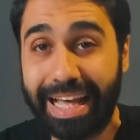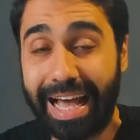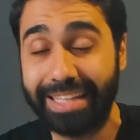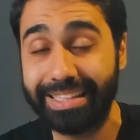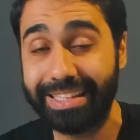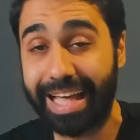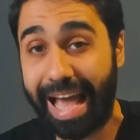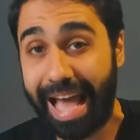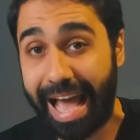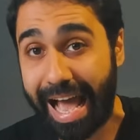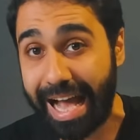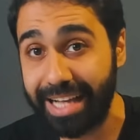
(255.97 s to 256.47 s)

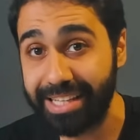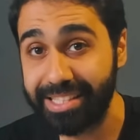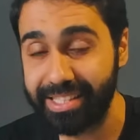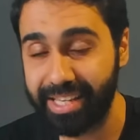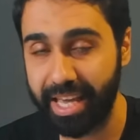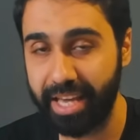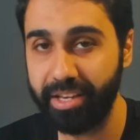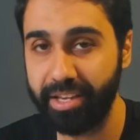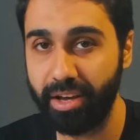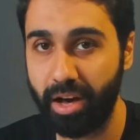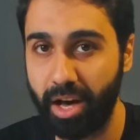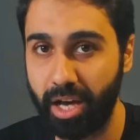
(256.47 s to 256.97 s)
and ask
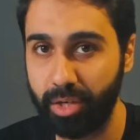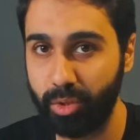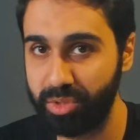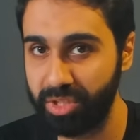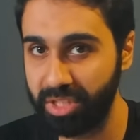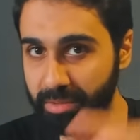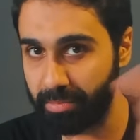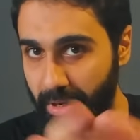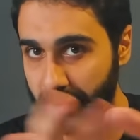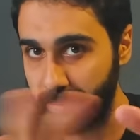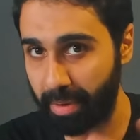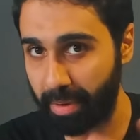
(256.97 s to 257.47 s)
AI
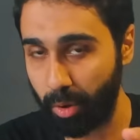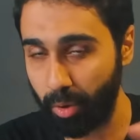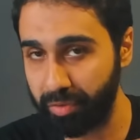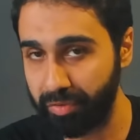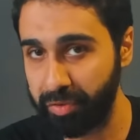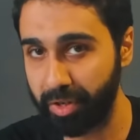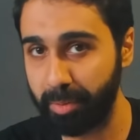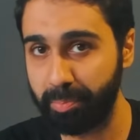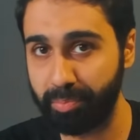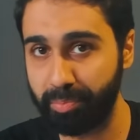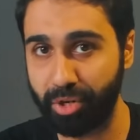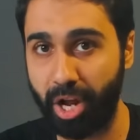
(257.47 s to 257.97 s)
using my
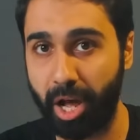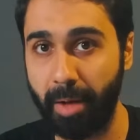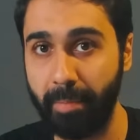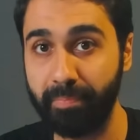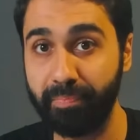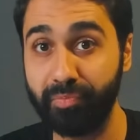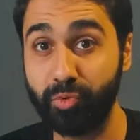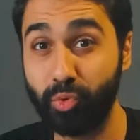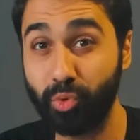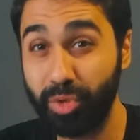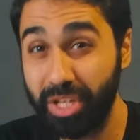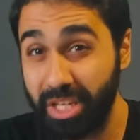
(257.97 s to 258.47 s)
powerful
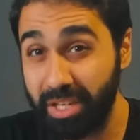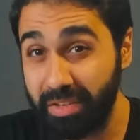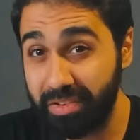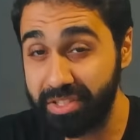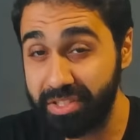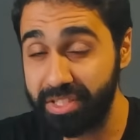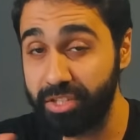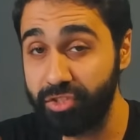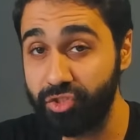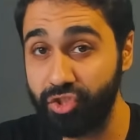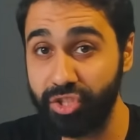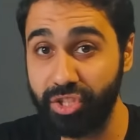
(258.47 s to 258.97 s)
prompt to reverse
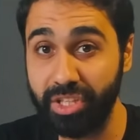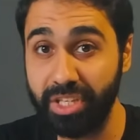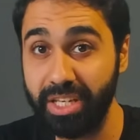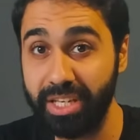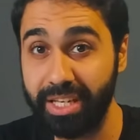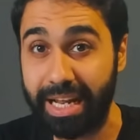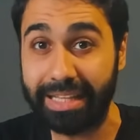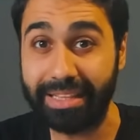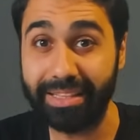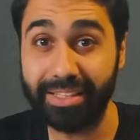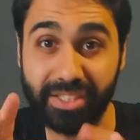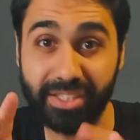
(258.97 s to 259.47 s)
engineer
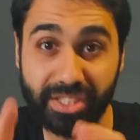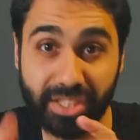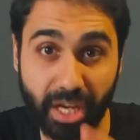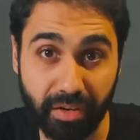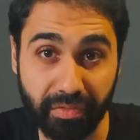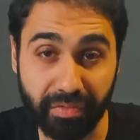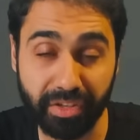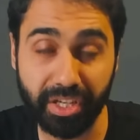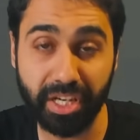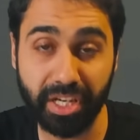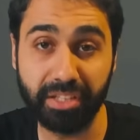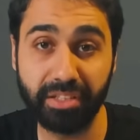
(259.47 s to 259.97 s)
and
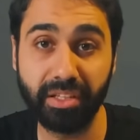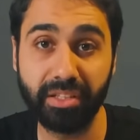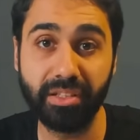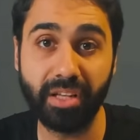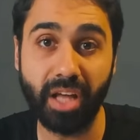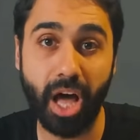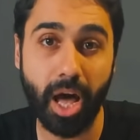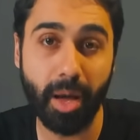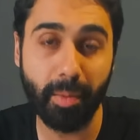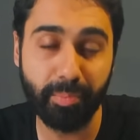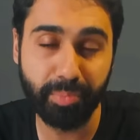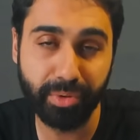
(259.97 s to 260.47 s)
discover hidden
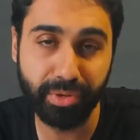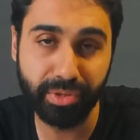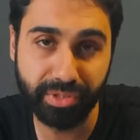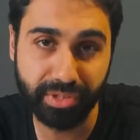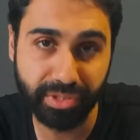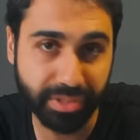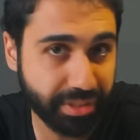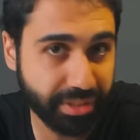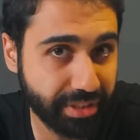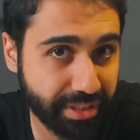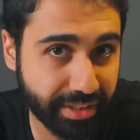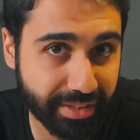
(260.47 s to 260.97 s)

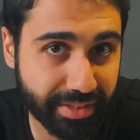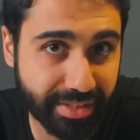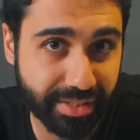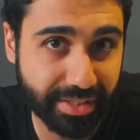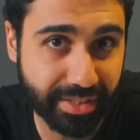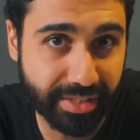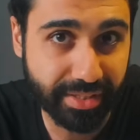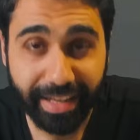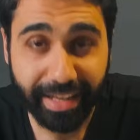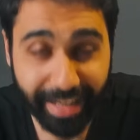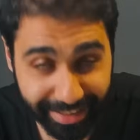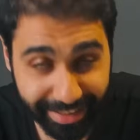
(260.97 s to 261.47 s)

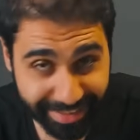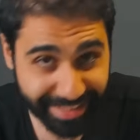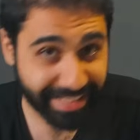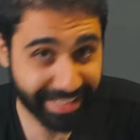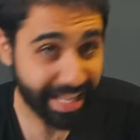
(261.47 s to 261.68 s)
opportunities. Let's